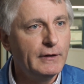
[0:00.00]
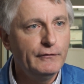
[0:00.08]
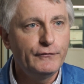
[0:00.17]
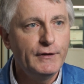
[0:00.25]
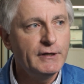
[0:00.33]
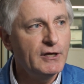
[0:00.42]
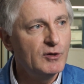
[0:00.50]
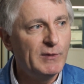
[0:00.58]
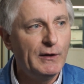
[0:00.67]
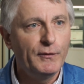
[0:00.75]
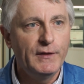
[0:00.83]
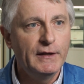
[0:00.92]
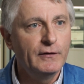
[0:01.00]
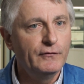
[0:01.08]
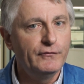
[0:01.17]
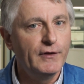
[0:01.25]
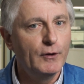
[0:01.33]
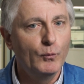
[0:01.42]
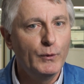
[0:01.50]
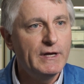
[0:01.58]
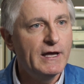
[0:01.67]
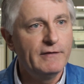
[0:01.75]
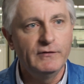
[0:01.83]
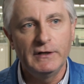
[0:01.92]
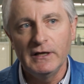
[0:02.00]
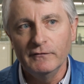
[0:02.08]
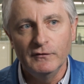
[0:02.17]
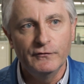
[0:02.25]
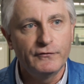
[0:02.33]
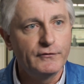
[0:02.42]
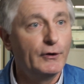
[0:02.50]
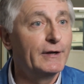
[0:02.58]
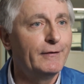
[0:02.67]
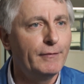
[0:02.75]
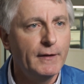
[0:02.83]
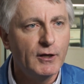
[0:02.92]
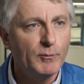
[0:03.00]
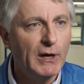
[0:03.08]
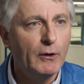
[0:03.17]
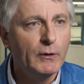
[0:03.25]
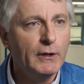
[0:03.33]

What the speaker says: He's thinking about things that we haven't even started to think about.